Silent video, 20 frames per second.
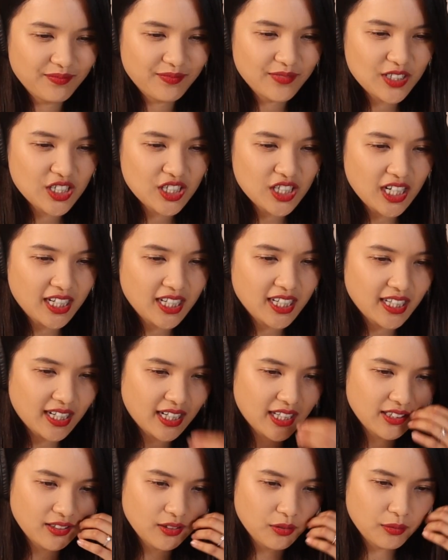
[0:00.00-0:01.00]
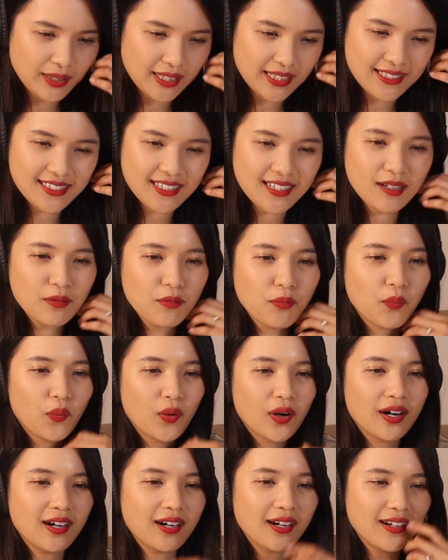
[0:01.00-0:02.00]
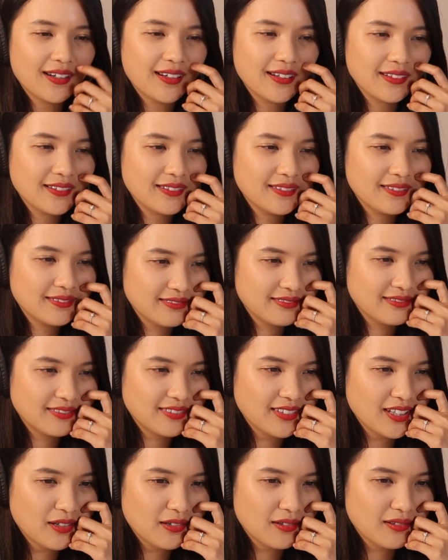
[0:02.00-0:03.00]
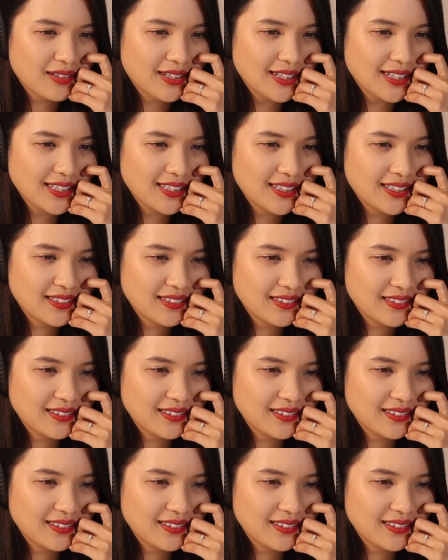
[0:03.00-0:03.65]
Shakerando, wait, is it a word? No, right?